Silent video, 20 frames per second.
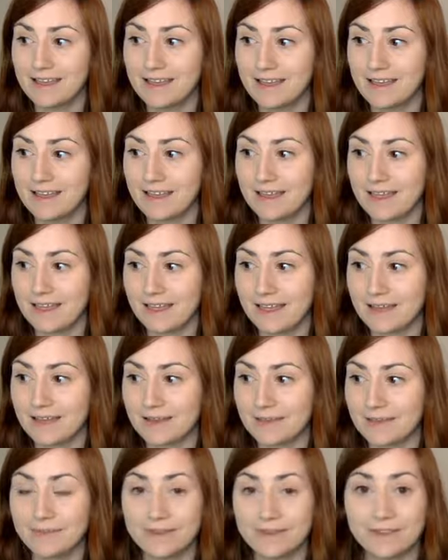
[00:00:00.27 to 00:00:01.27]
am
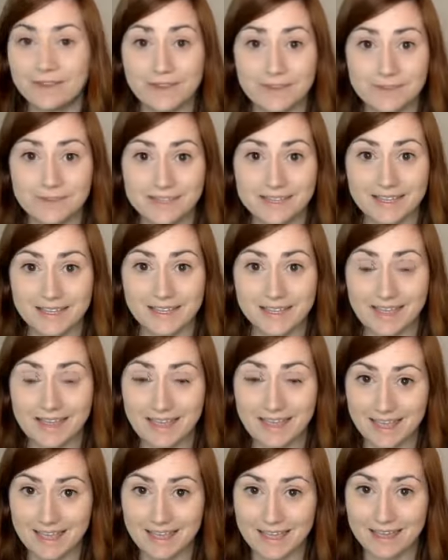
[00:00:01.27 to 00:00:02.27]
using
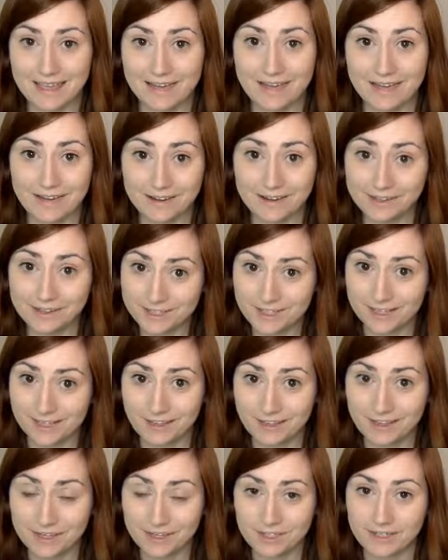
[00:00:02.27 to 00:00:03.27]
an
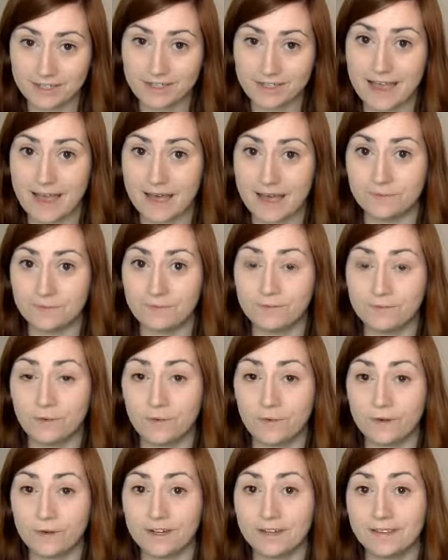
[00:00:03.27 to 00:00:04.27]
articulation app
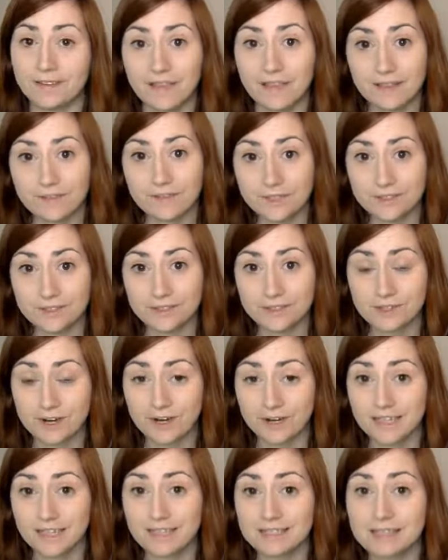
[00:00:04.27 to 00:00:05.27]
for language
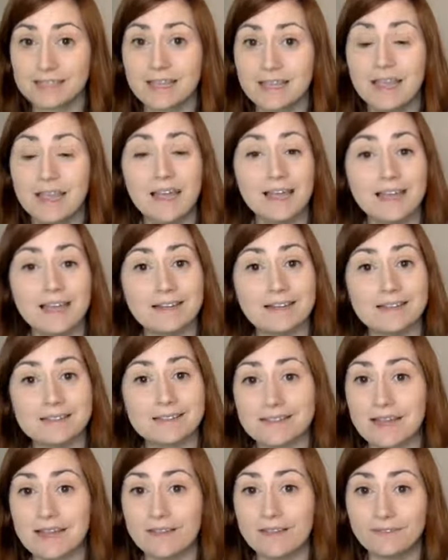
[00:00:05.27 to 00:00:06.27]
targets, and
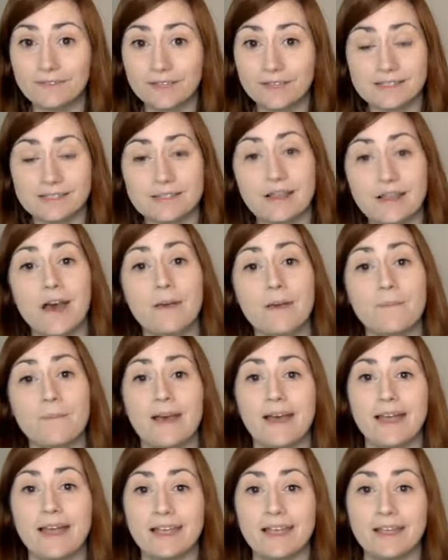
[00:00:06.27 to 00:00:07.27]
it's not
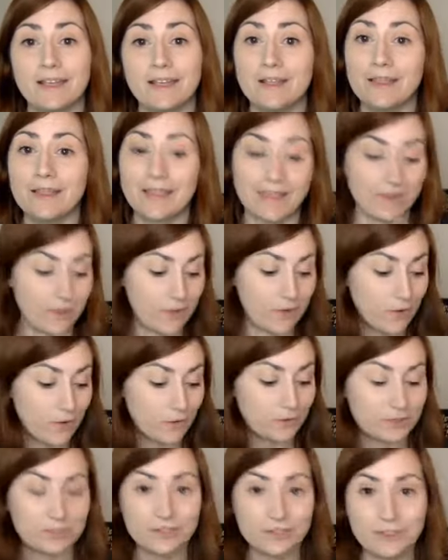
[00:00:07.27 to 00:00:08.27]
my like
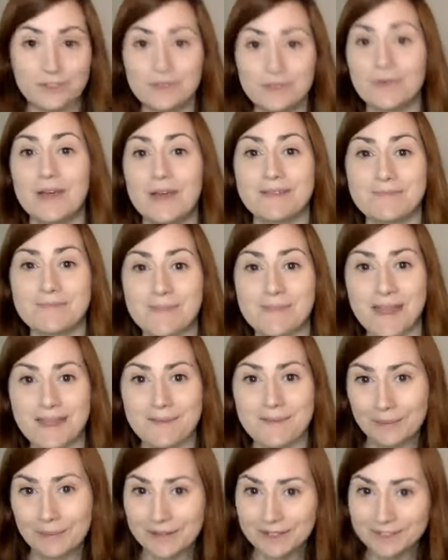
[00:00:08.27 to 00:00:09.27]
go-to and my
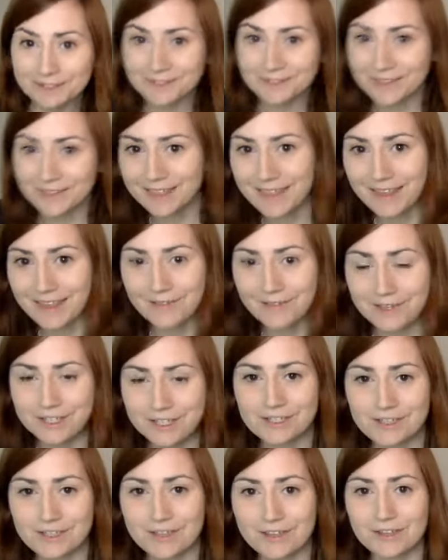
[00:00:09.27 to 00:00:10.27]
perfect language
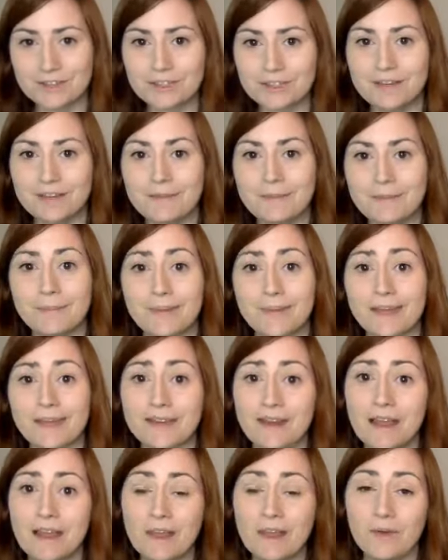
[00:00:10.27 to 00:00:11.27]
solution, but
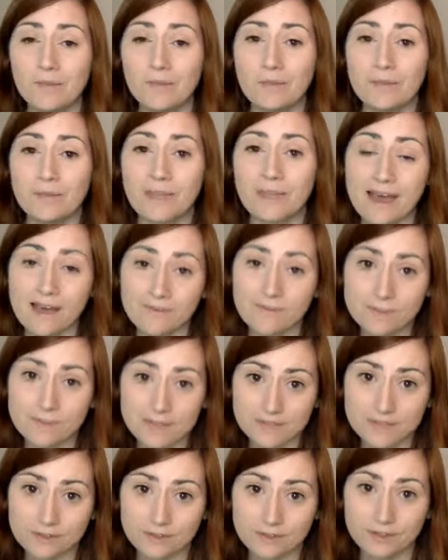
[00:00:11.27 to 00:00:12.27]
when we have mixed
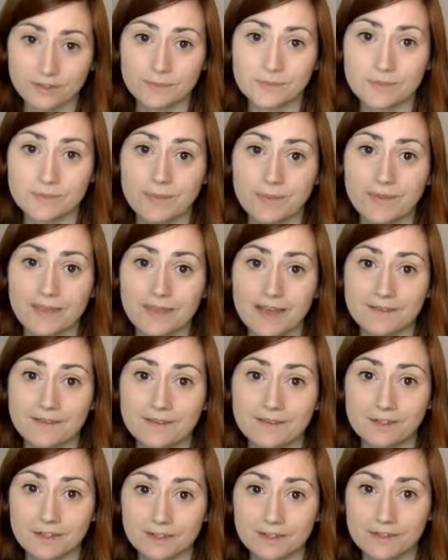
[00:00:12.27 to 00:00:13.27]
groups, when we have
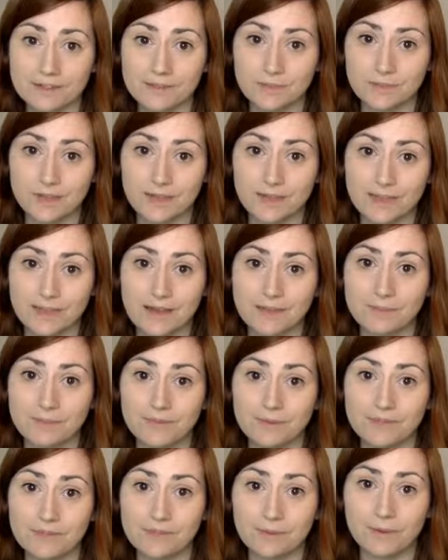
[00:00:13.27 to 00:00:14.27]
students working on
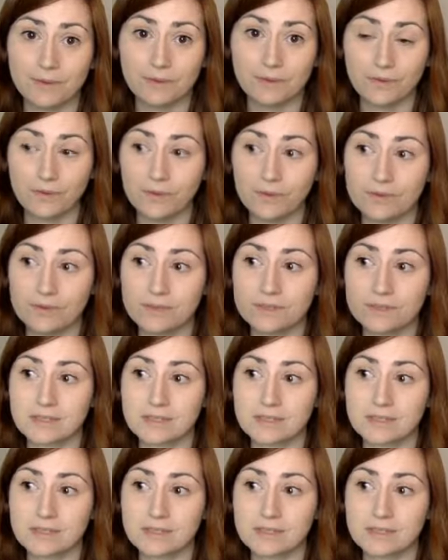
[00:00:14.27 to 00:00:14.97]
multiple goals,